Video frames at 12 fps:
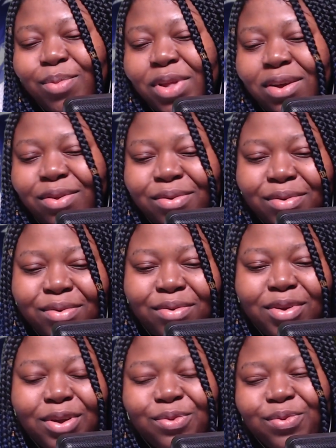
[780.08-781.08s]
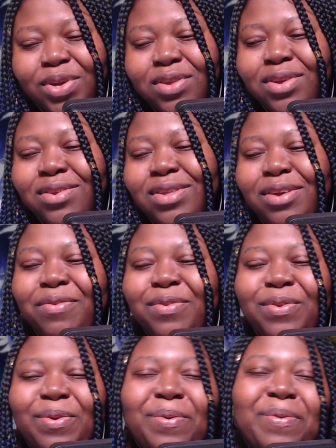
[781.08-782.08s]
the other countries and stuff.
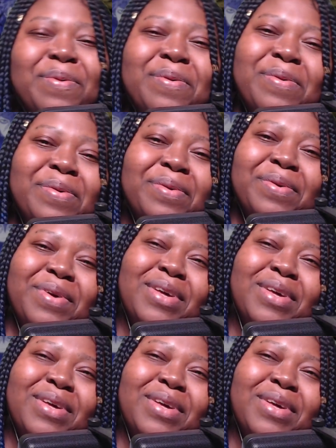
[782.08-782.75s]
So